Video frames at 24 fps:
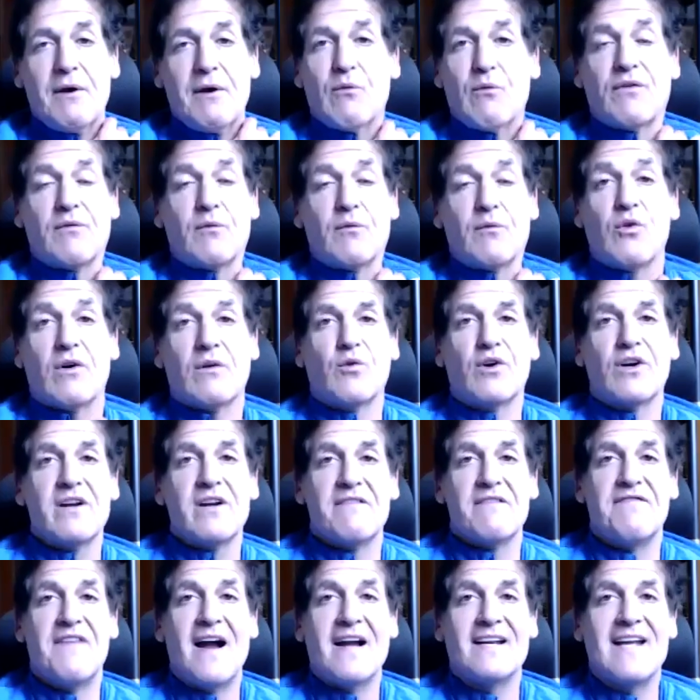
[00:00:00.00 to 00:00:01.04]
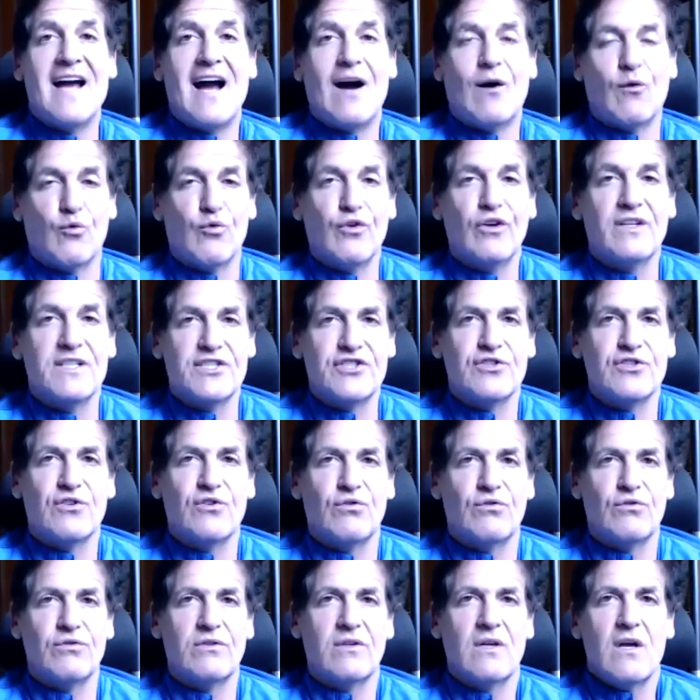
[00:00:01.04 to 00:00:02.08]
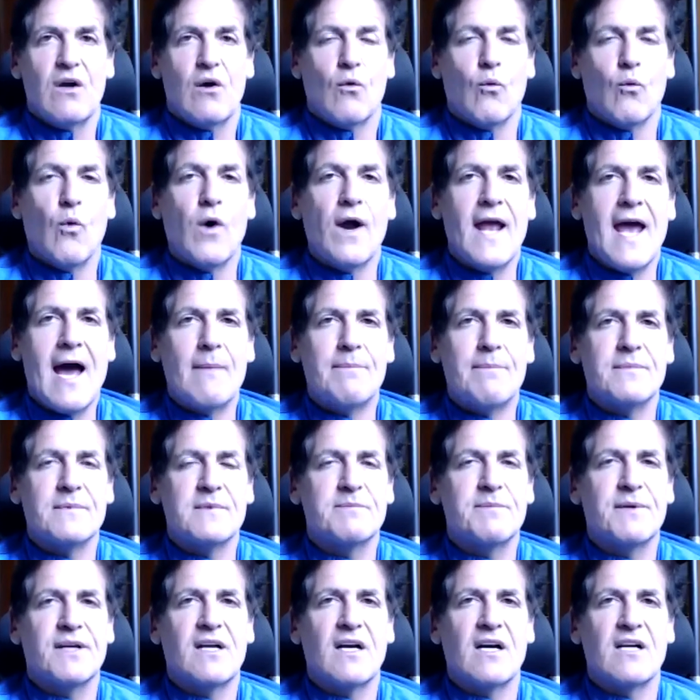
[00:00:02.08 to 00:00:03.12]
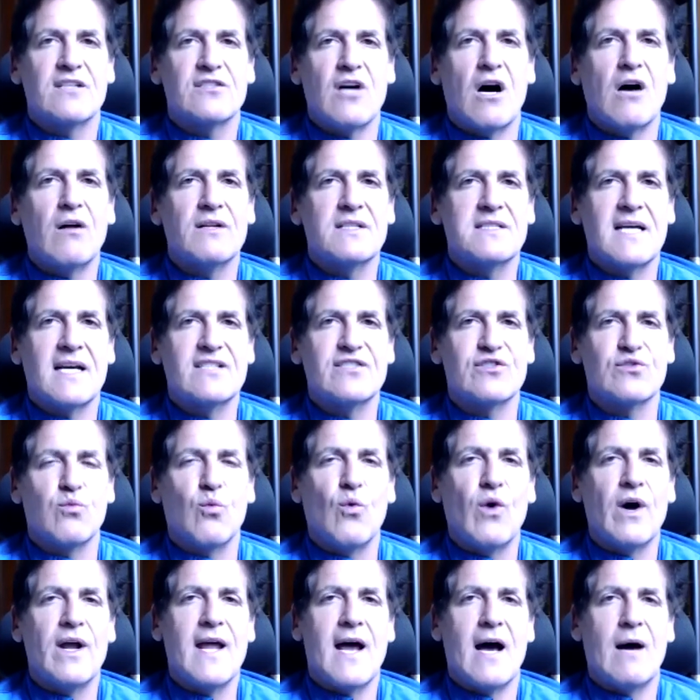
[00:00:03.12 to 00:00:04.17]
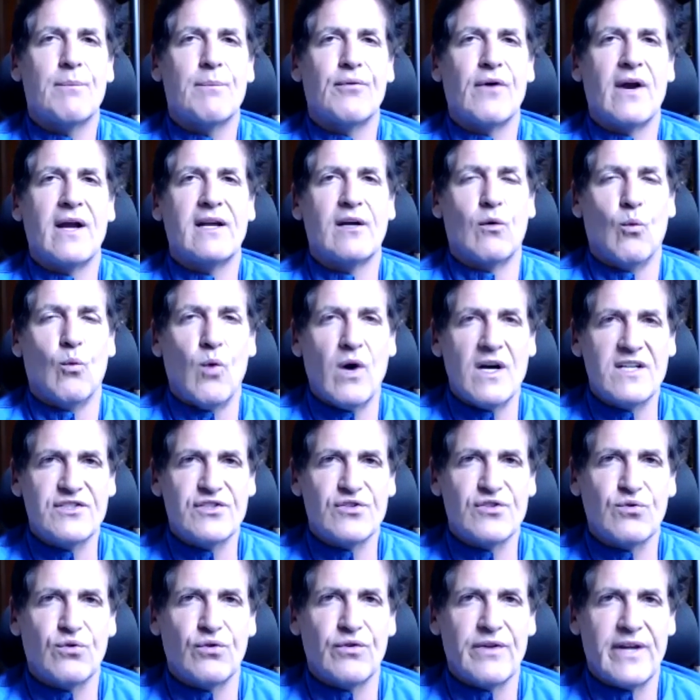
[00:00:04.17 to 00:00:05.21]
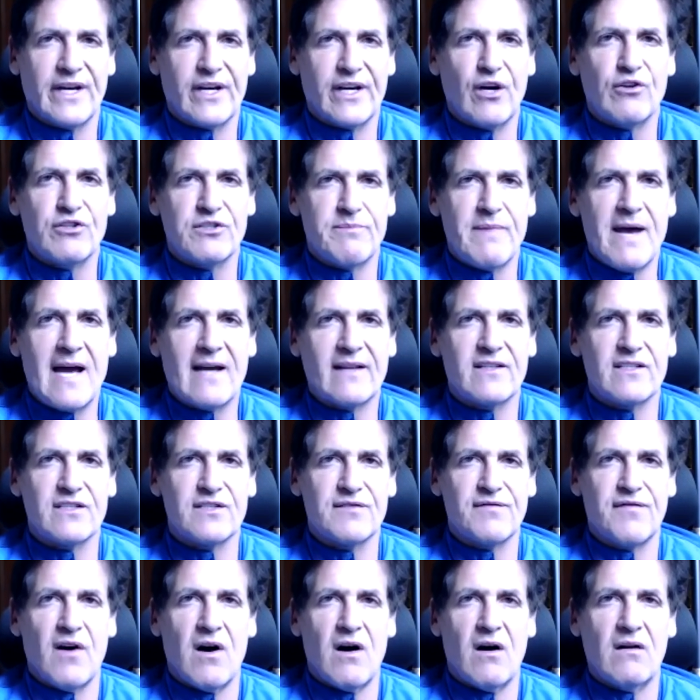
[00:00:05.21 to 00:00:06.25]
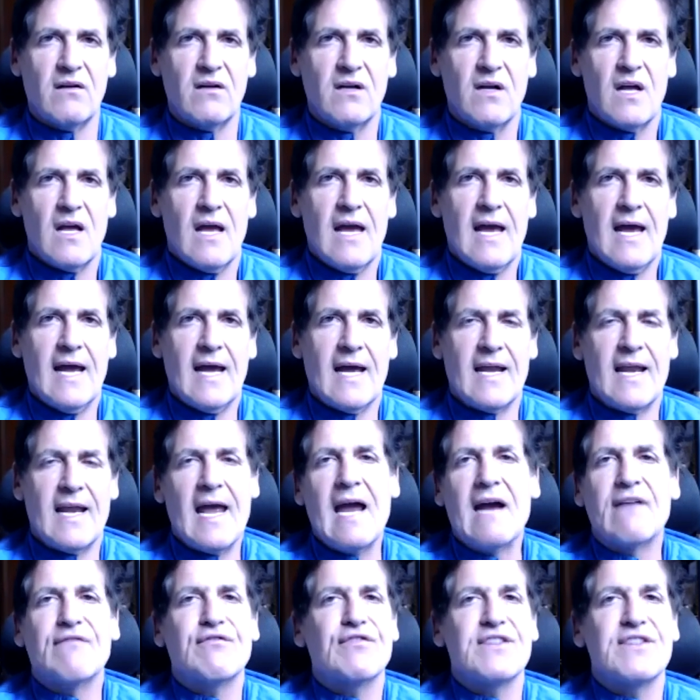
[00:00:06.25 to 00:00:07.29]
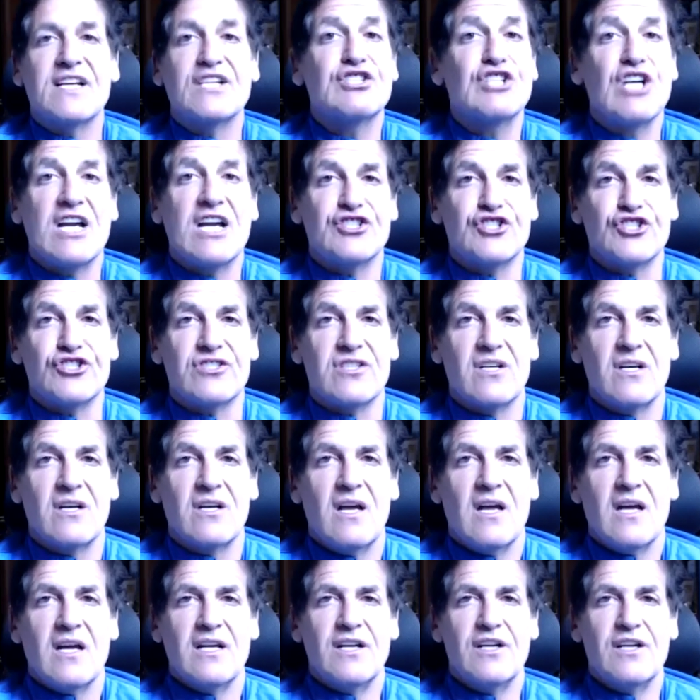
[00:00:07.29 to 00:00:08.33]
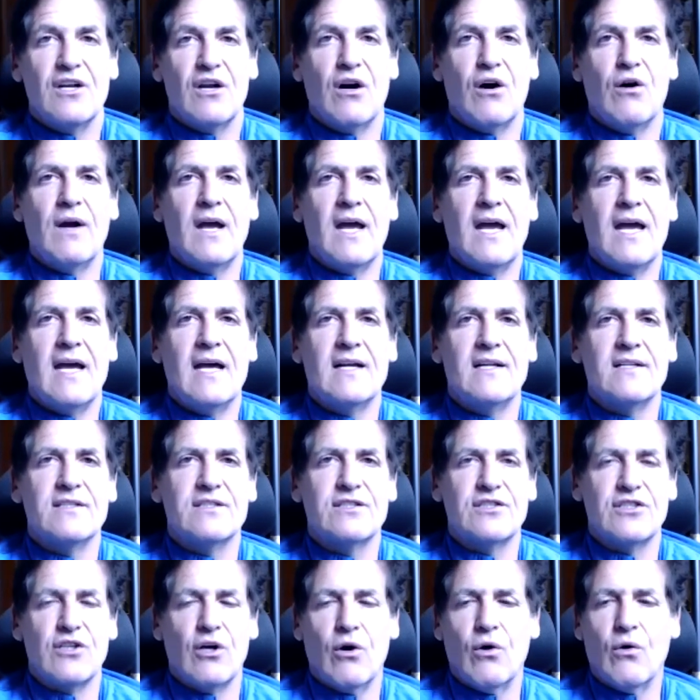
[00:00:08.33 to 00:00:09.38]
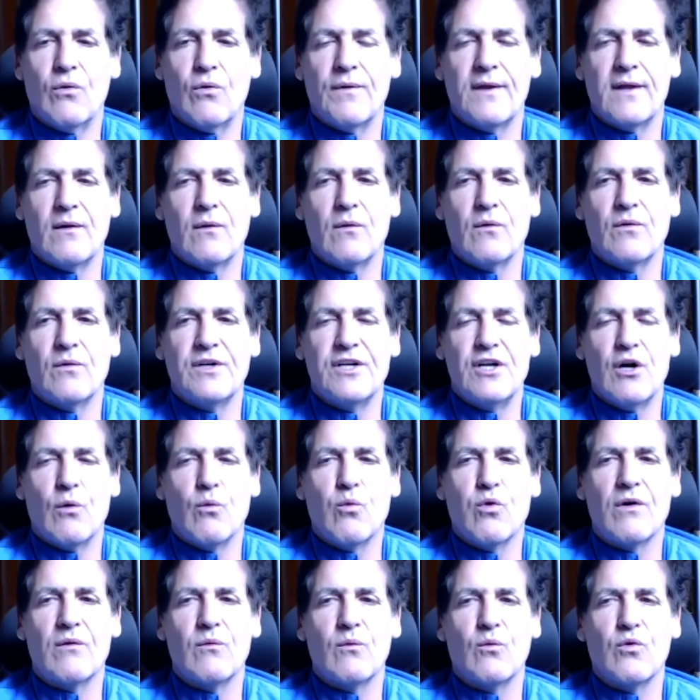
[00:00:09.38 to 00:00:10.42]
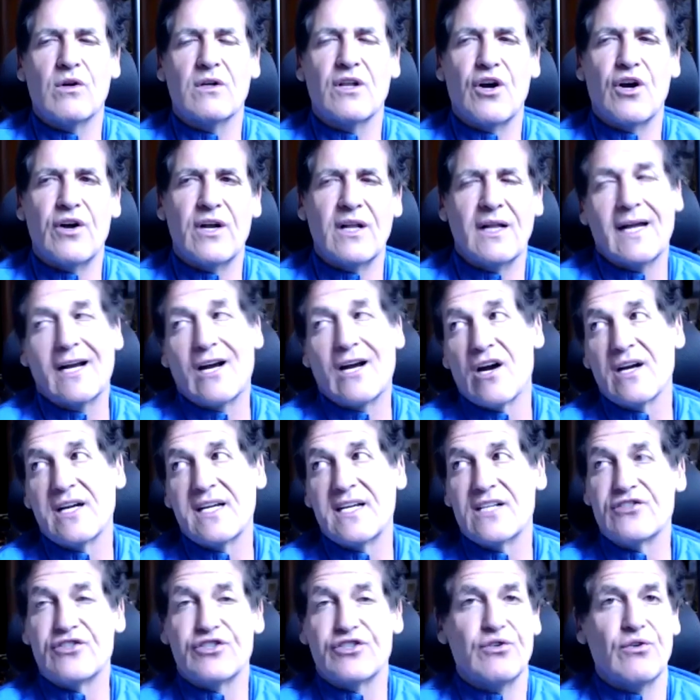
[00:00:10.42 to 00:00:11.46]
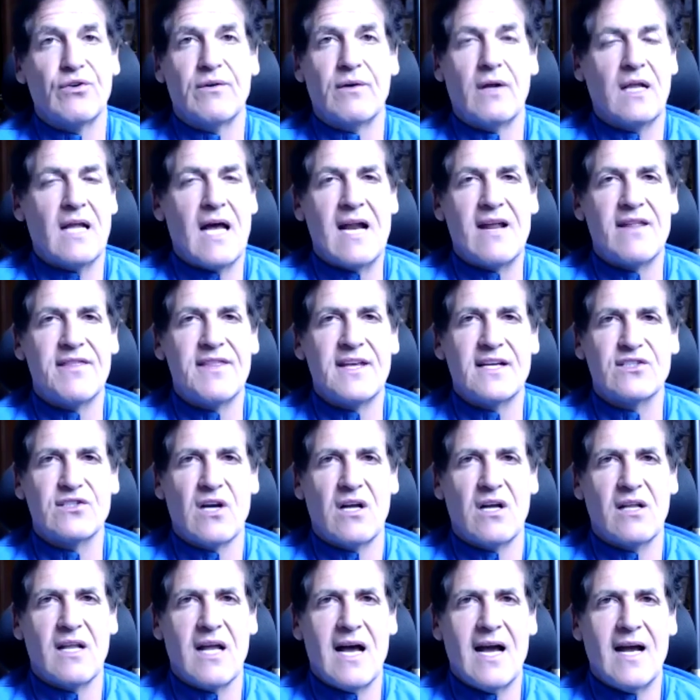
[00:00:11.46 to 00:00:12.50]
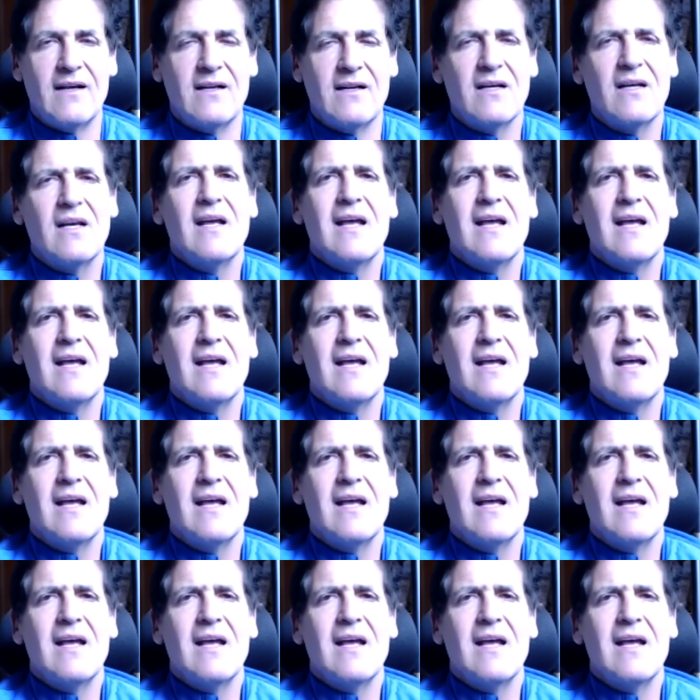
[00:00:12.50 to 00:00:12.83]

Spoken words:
we're going to find out really soon what happens, because all it takes is one outbreak at one school that goes back this fall and everything changes, you know? And so, you know, we're learning, like our kids are doing a lot of things online,